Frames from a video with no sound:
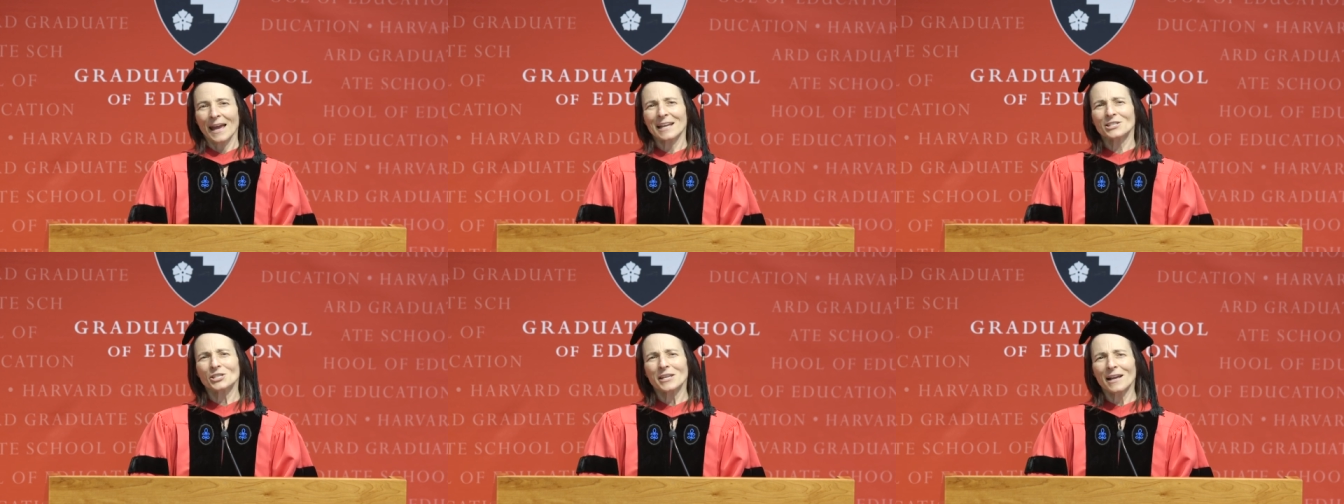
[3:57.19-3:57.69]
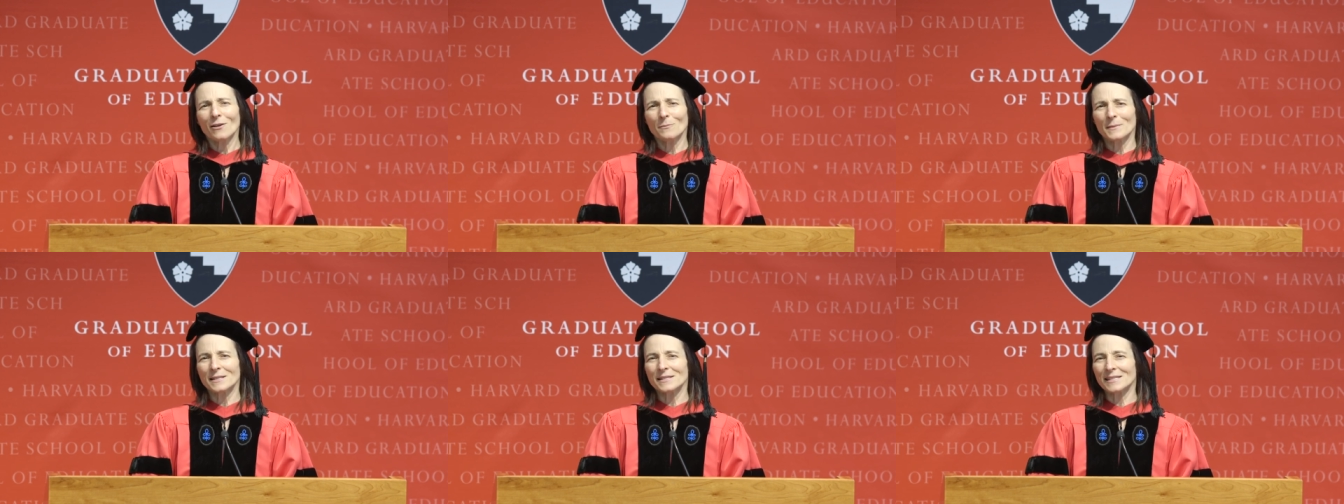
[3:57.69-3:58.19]
And she helped
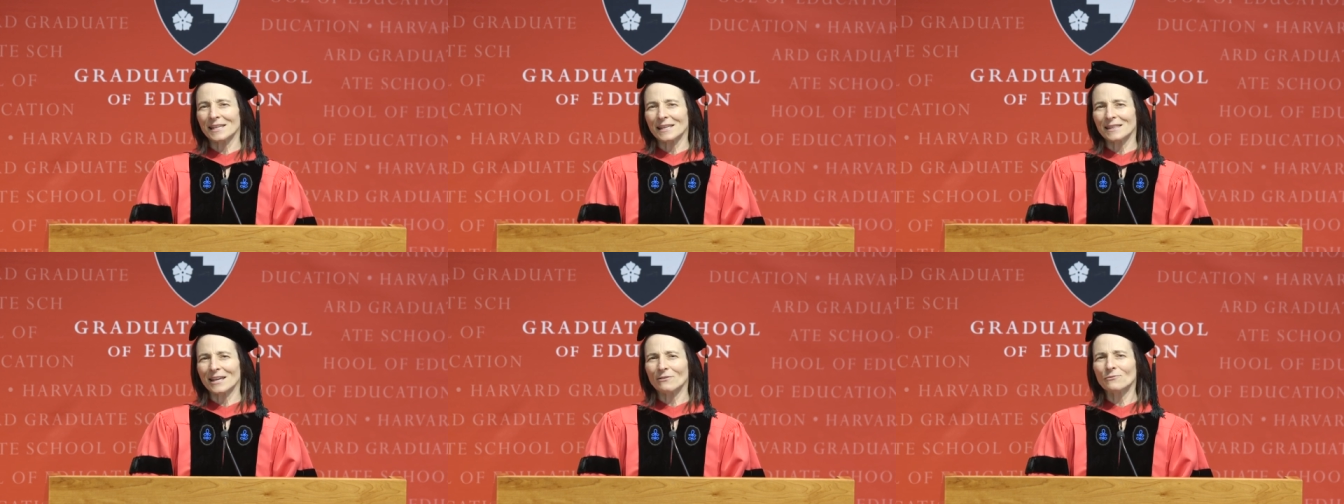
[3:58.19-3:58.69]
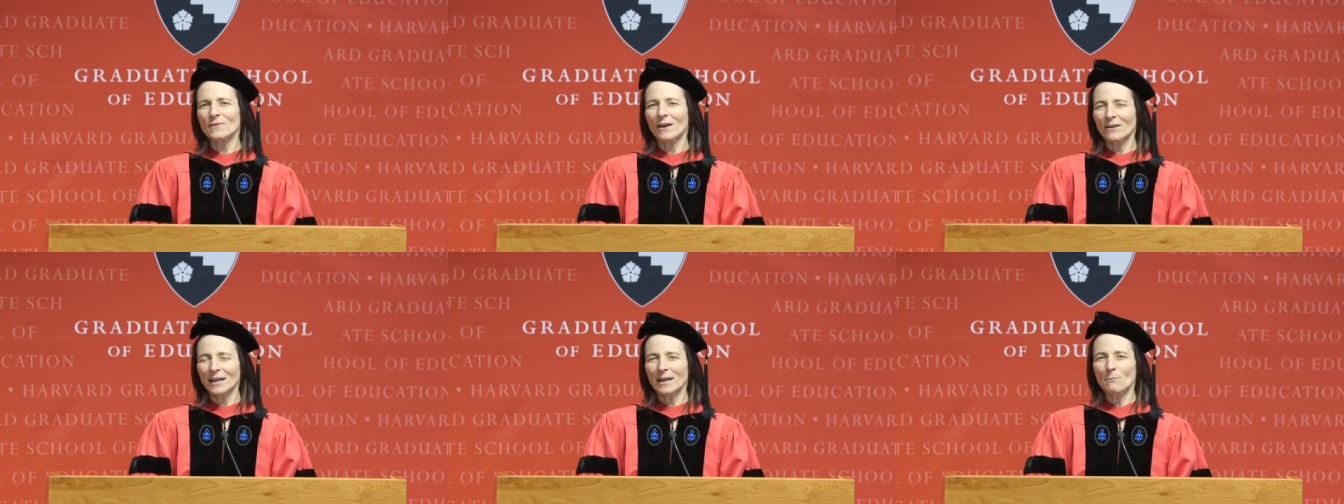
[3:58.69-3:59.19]
me see that a
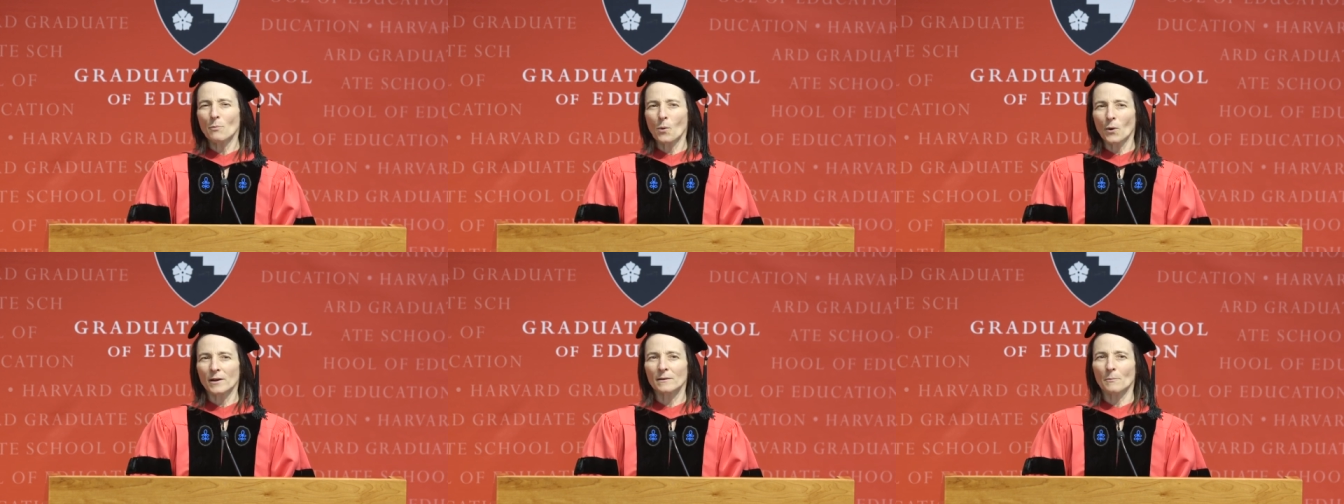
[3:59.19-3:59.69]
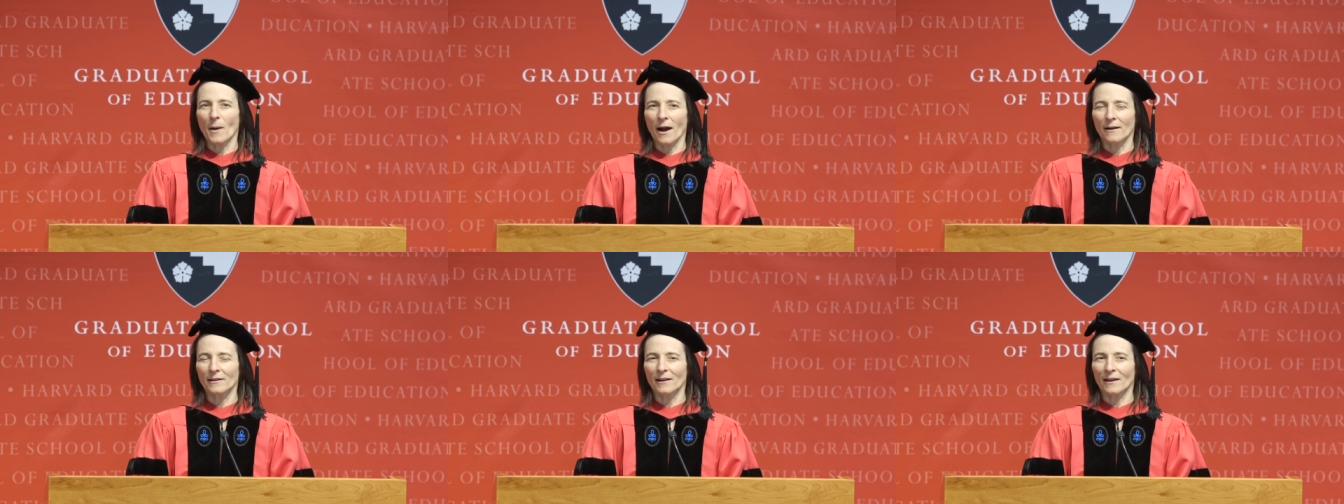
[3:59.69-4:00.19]
very important part